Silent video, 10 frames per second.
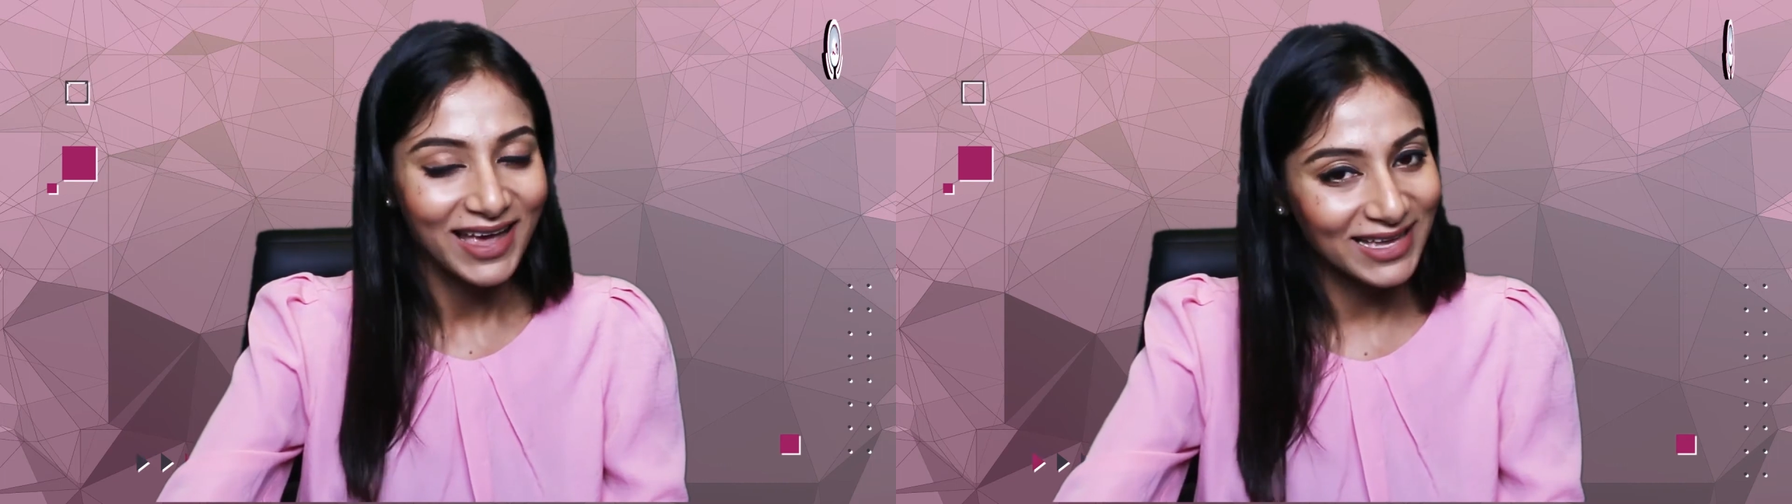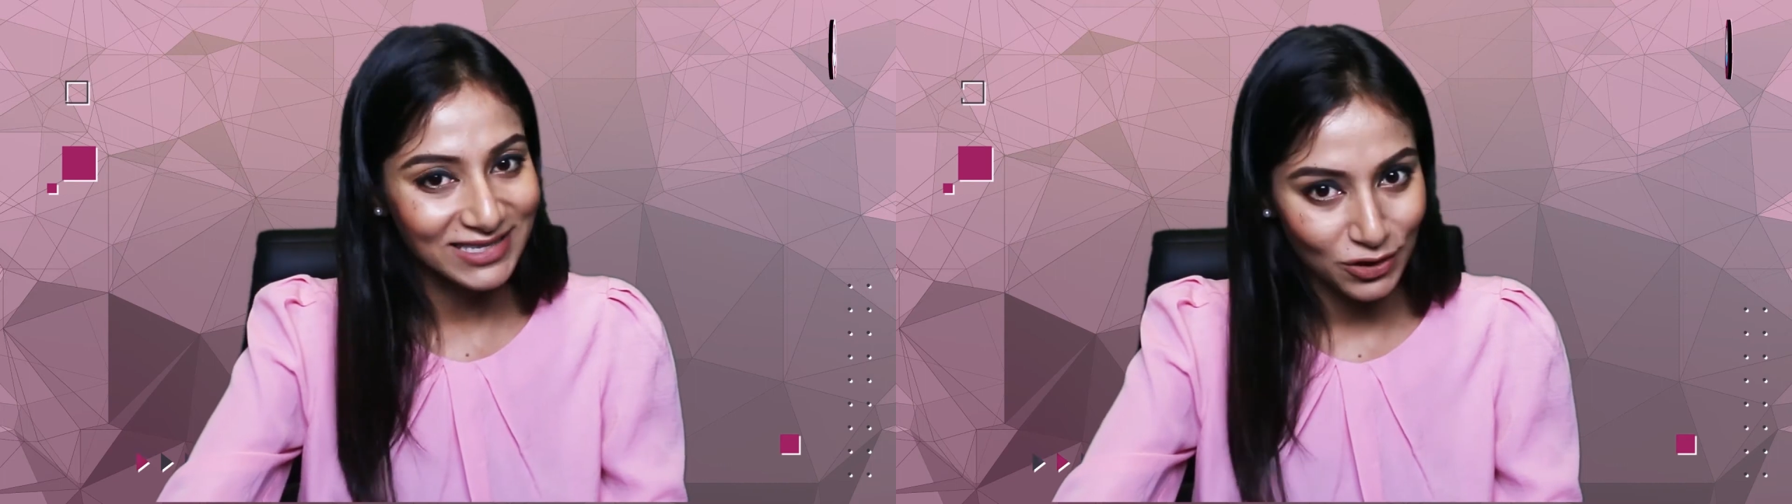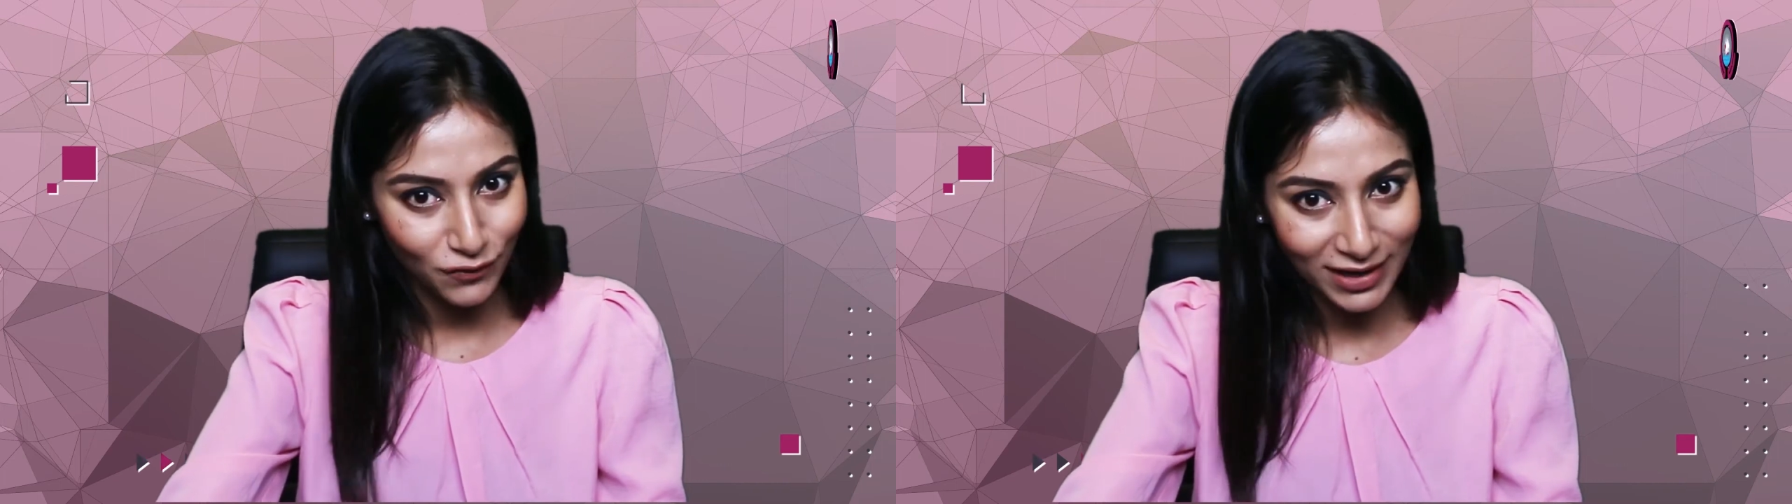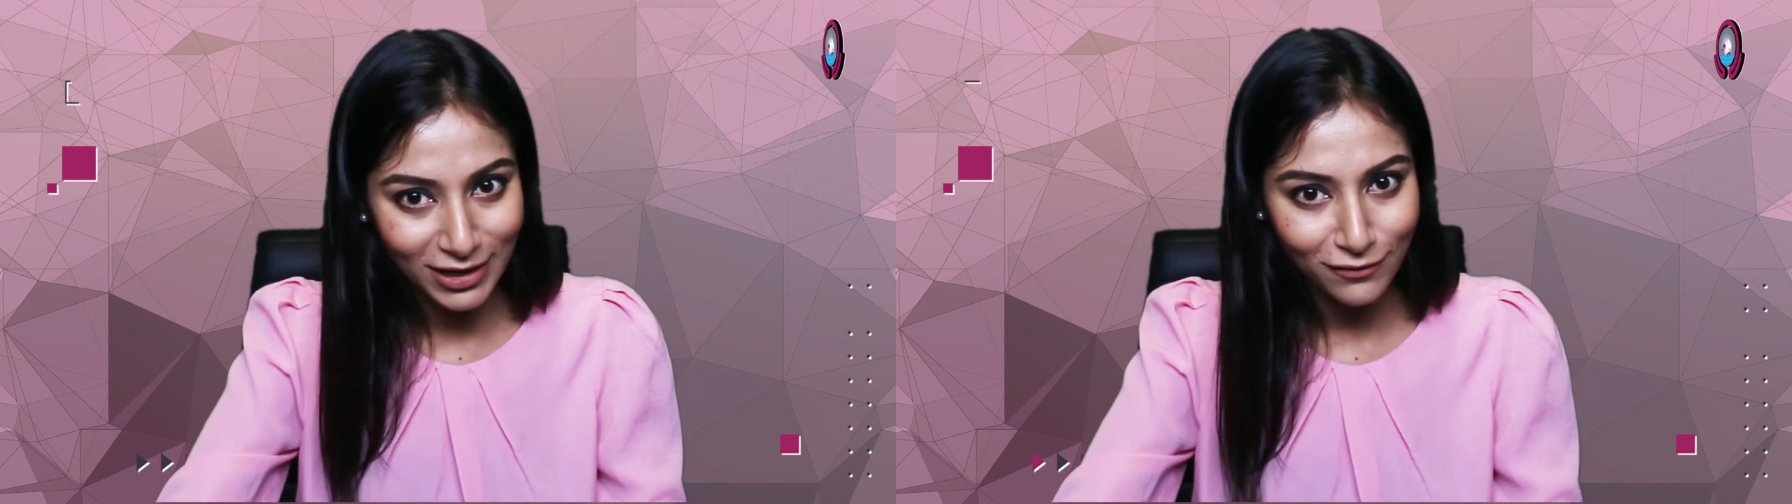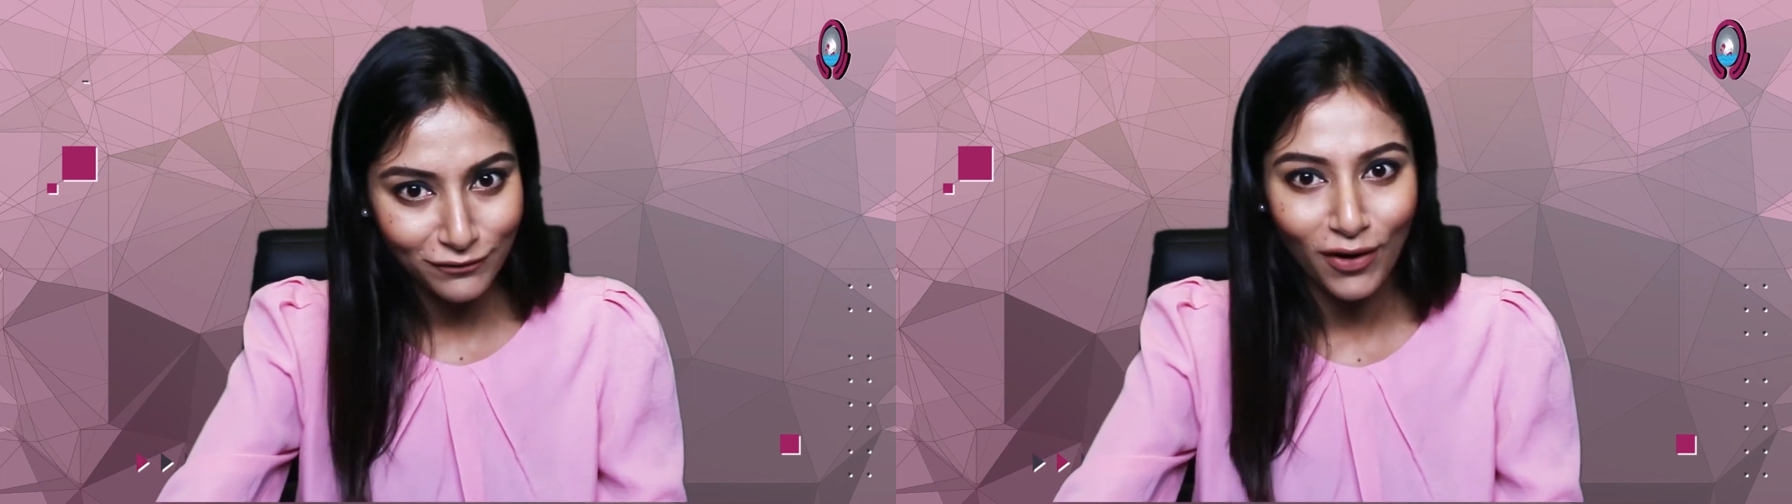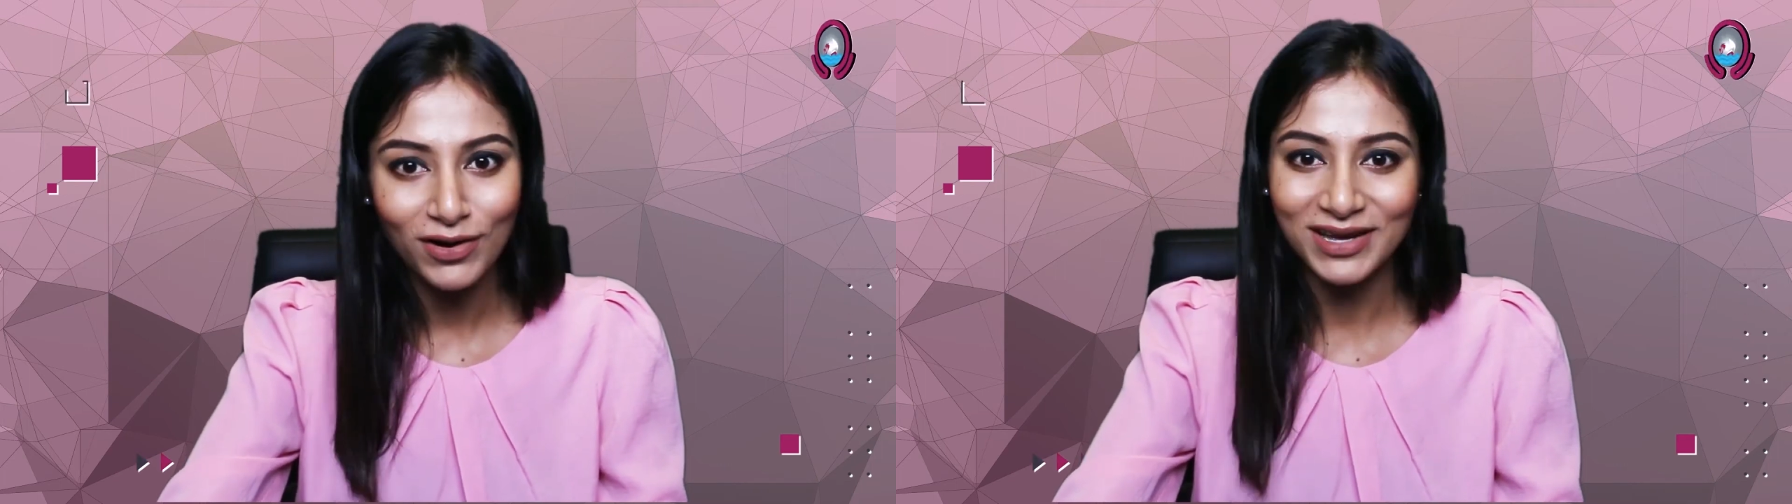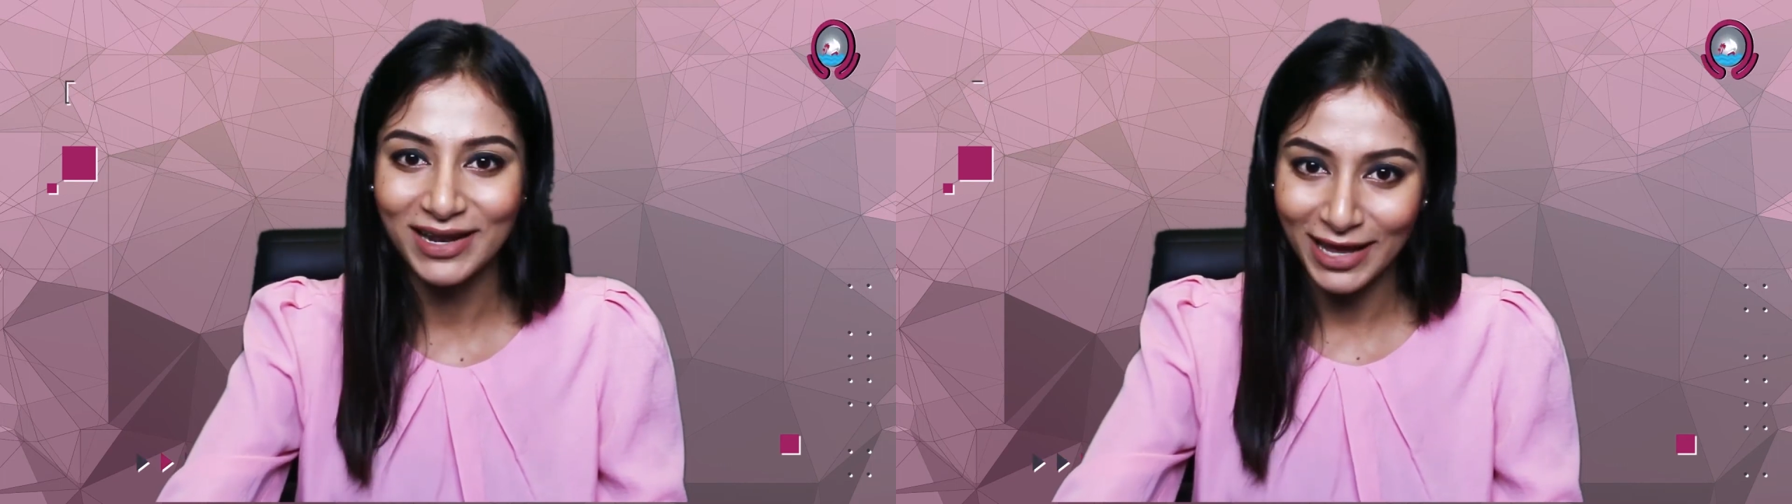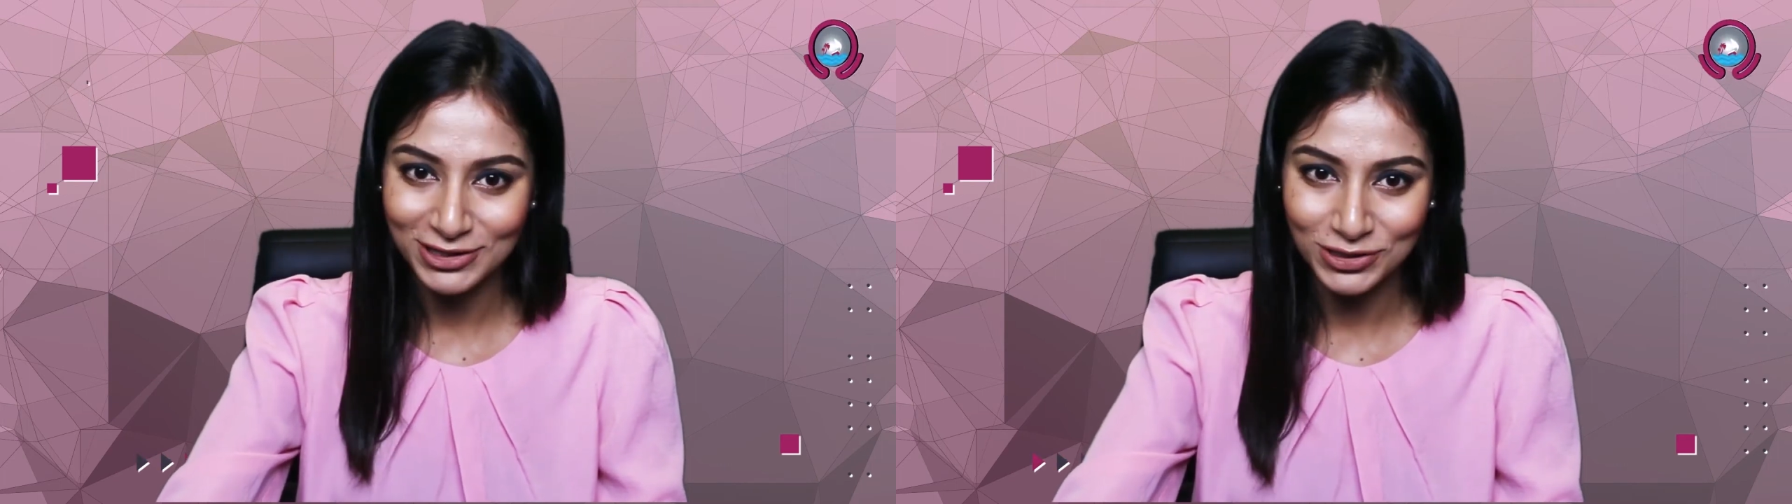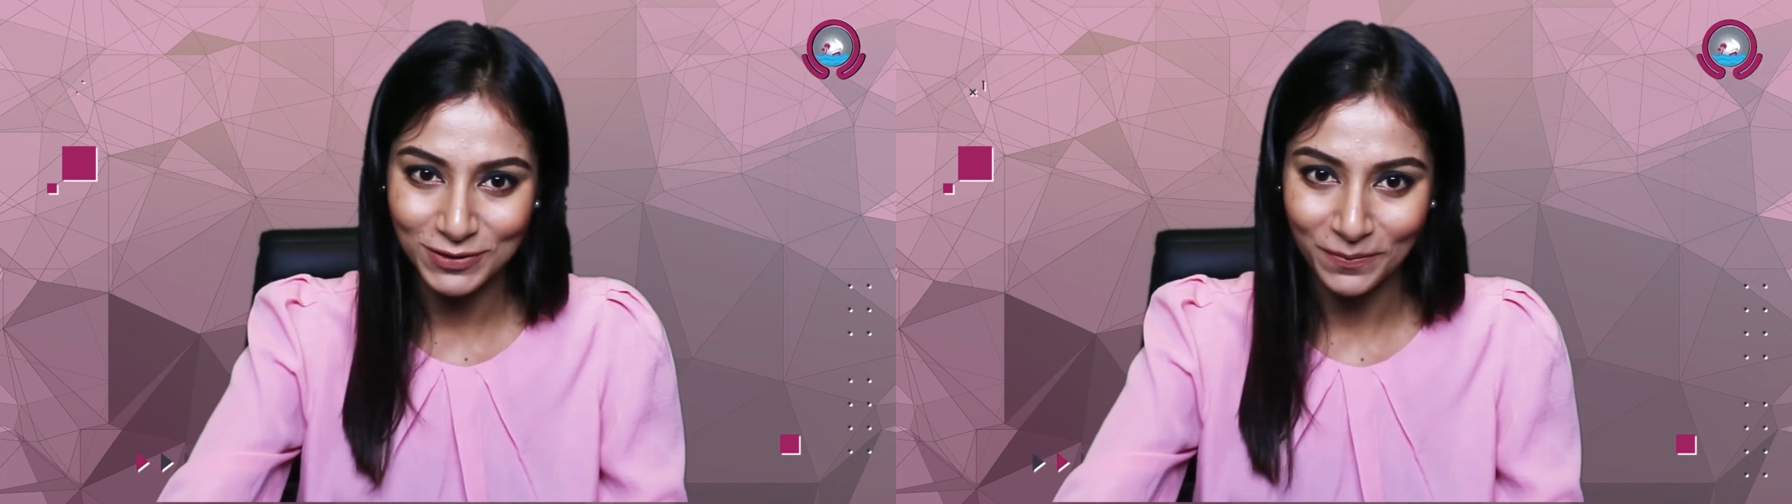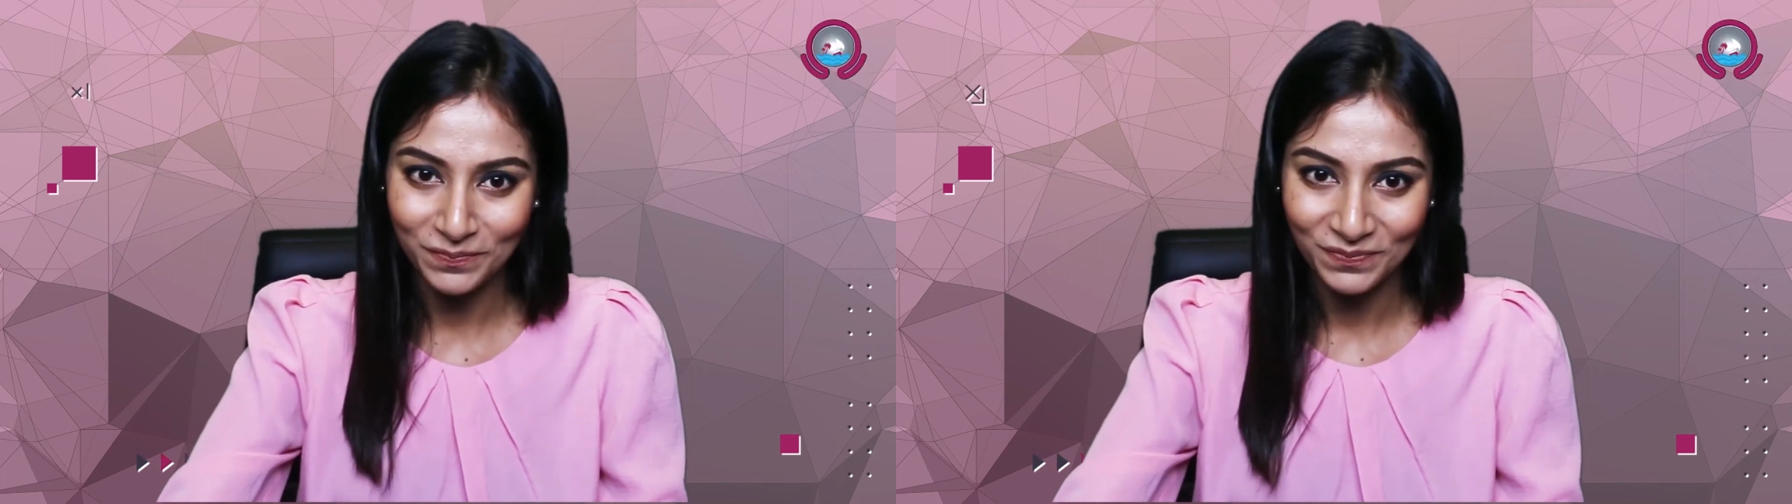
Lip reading: is ready for collection.